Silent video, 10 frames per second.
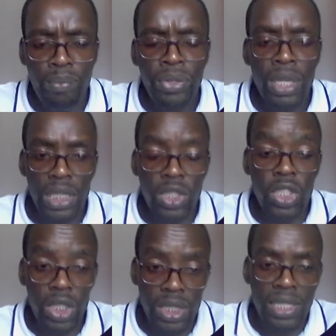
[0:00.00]

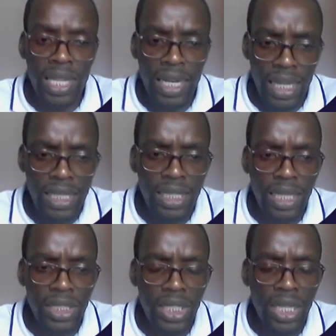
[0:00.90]
it is an
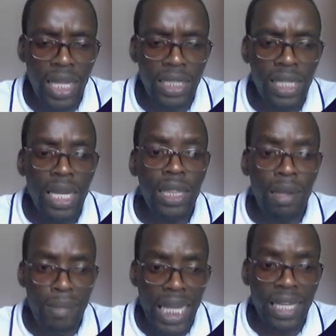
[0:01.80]
indication that the
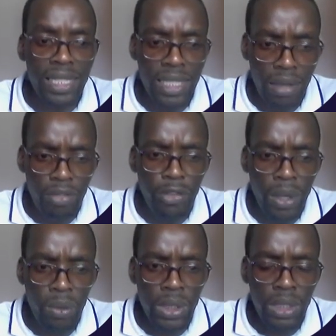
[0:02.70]
markets have
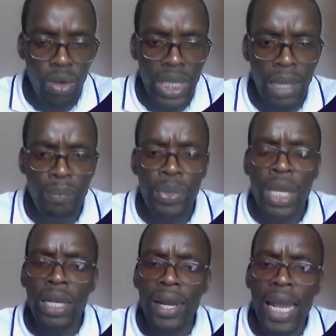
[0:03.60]
failed. Okay,
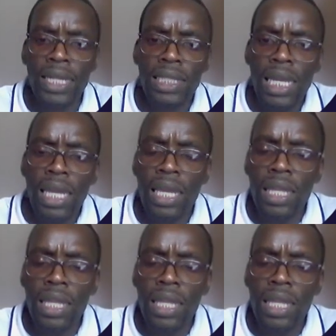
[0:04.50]
right. And